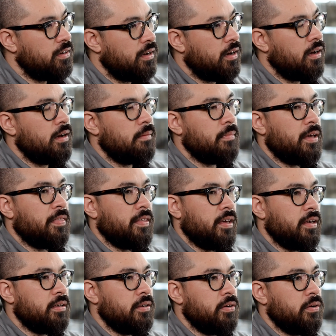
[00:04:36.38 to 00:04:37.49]
I
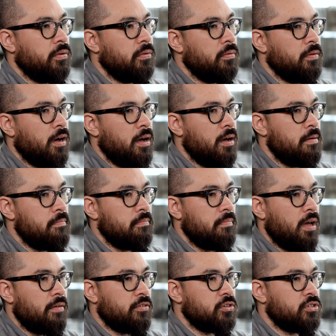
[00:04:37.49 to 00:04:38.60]
think,
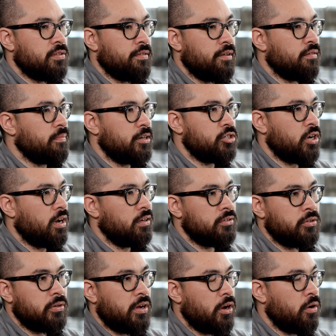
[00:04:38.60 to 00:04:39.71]
ever since my
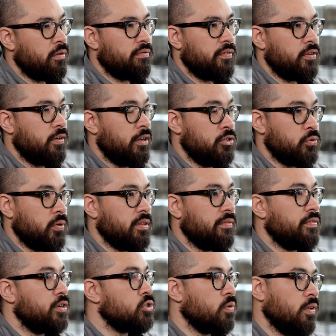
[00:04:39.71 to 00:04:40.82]
childhood, I always enjoyed the
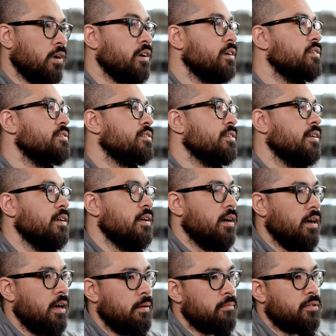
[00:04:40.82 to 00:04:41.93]
visual arts.
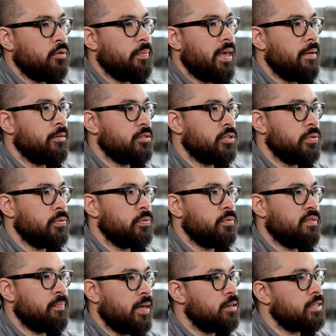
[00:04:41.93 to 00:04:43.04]
So being able to
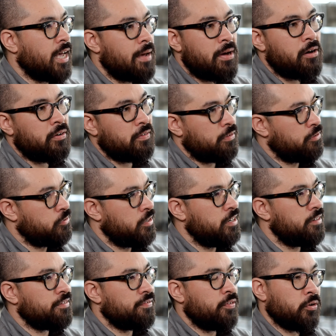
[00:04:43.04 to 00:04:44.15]
spend time out in the
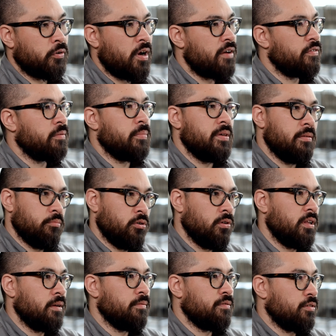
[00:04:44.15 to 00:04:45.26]
streets, photographing
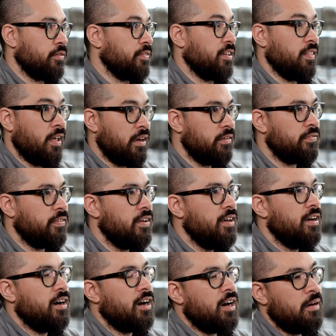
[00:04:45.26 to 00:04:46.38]
people and observing life
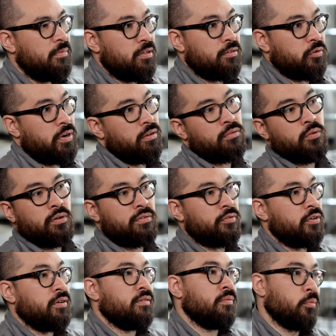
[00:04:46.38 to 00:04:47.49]
is a great source
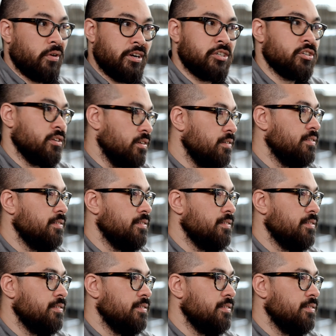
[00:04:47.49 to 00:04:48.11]
for inspiration.